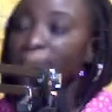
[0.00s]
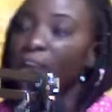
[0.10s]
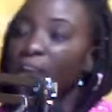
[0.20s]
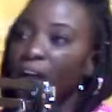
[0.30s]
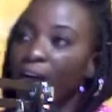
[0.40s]

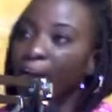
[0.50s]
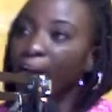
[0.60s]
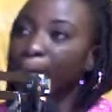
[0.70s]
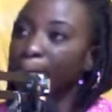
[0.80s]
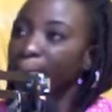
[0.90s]

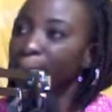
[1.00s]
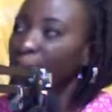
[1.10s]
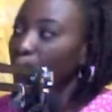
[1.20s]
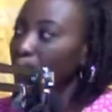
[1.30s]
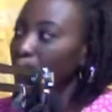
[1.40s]

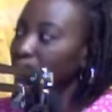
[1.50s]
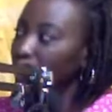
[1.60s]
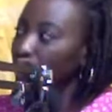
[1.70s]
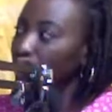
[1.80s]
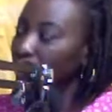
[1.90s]
But based on
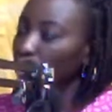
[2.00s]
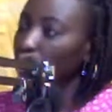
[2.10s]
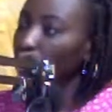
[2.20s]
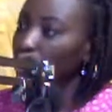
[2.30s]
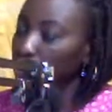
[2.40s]
a
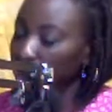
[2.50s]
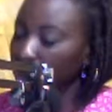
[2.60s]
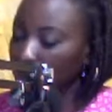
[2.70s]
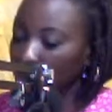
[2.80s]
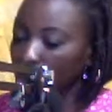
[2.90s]
woman's
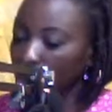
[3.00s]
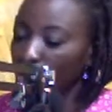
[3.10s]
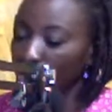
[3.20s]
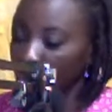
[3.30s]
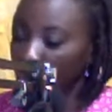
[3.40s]
personality or a
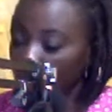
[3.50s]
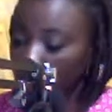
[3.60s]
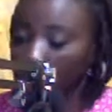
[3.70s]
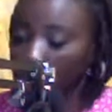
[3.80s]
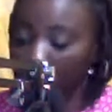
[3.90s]
man's or your